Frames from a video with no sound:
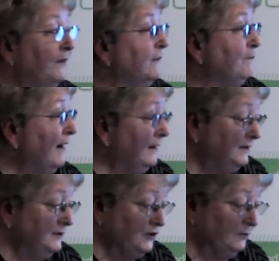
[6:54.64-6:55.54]

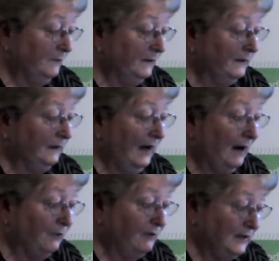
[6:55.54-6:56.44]
partnership,
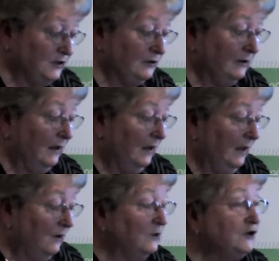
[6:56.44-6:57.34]
collaboration,
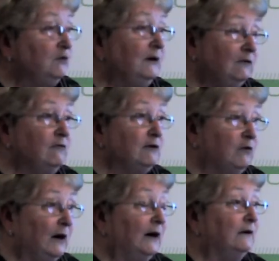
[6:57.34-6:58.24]
which will
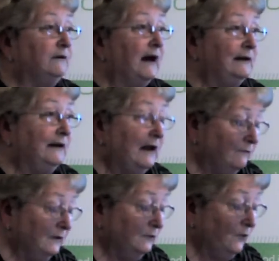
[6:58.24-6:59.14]
require that
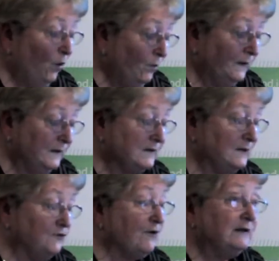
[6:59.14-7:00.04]
level of openness
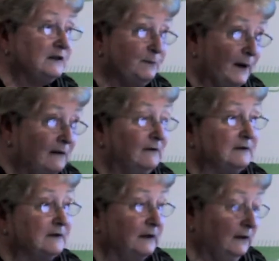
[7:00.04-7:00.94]
and
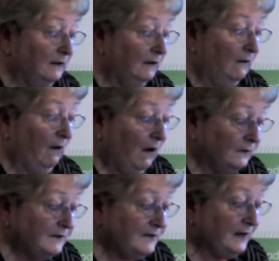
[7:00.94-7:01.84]
transparency,
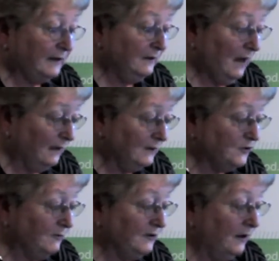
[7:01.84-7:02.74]
honest
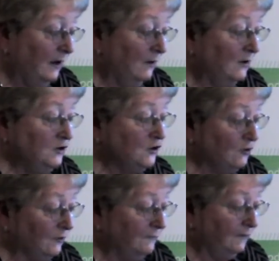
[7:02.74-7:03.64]
acknowledgement when
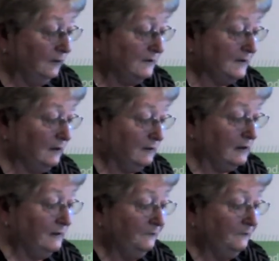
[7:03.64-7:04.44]
shortfalls occur,